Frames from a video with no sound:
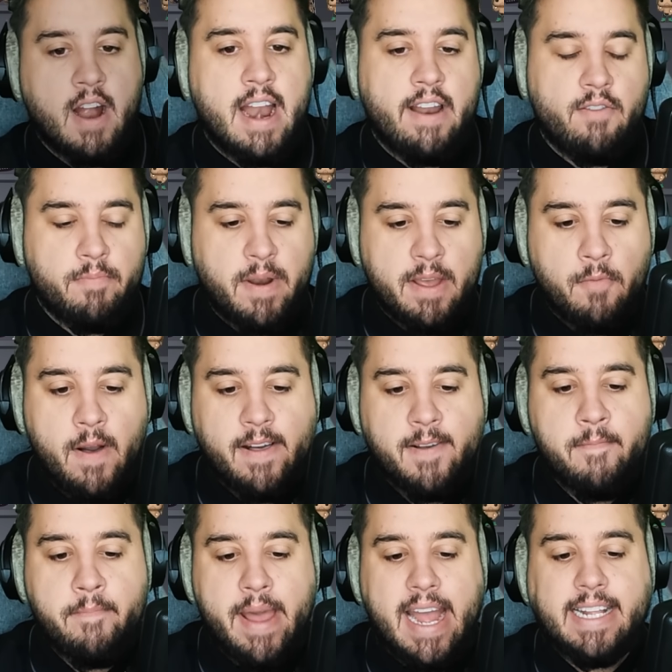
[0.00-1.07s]
right, everybody,
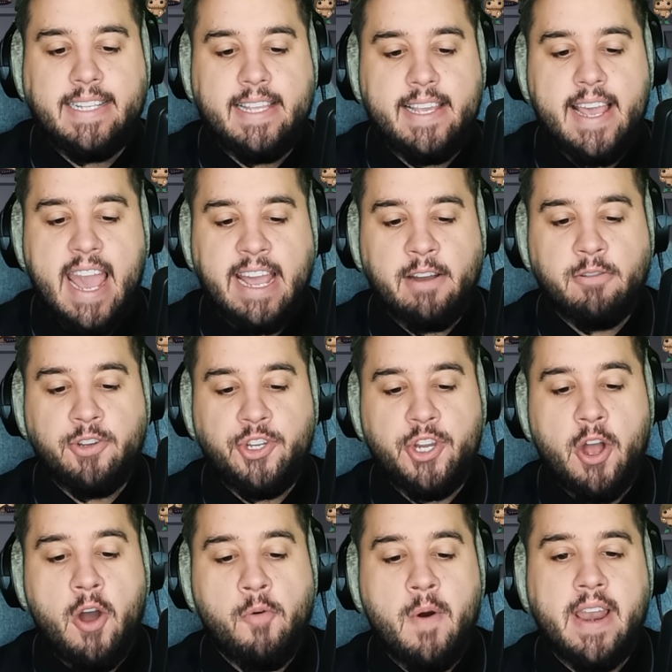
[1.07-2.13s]
welcome back to the Ango
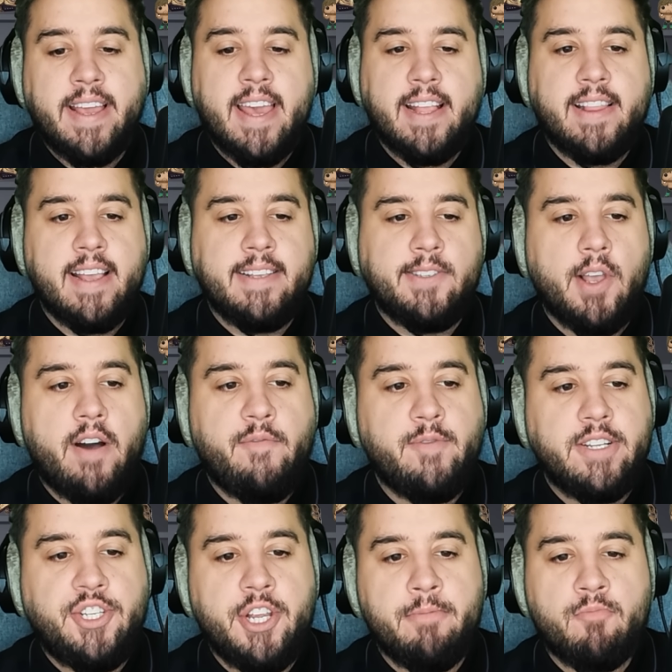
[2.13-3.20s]
Show. Want to kick things off
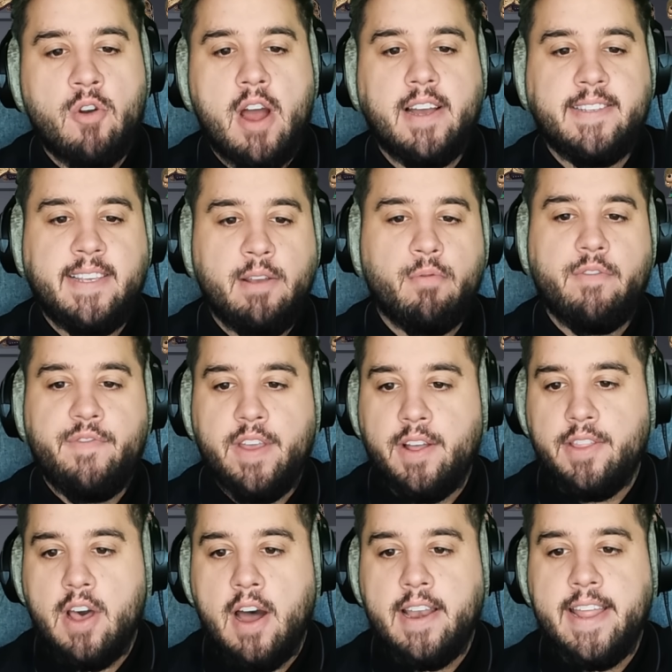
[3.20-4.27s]
with Jim Ross. He
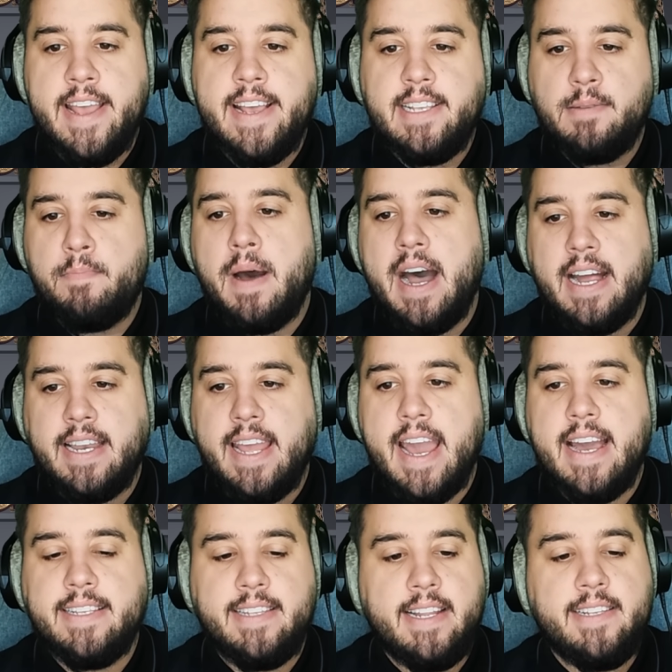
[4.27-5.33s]
revealed on his
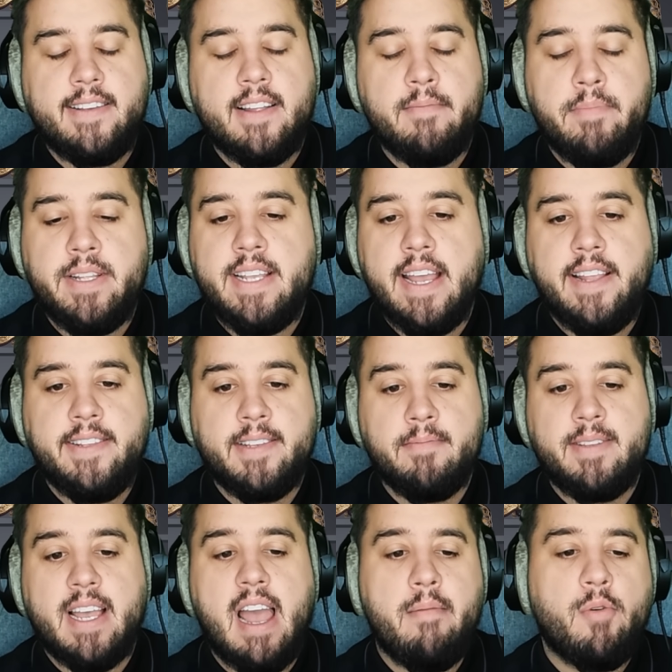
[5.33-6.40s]
podcast that he's going to be taking
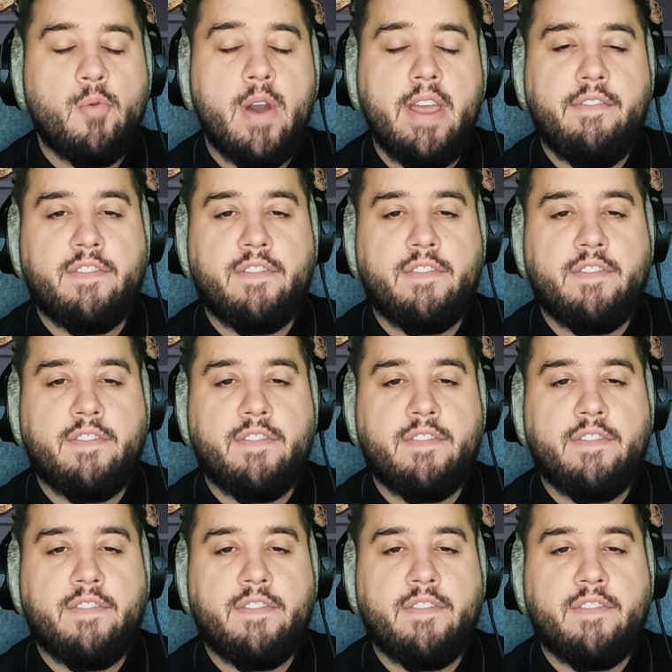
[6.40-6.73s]
some time away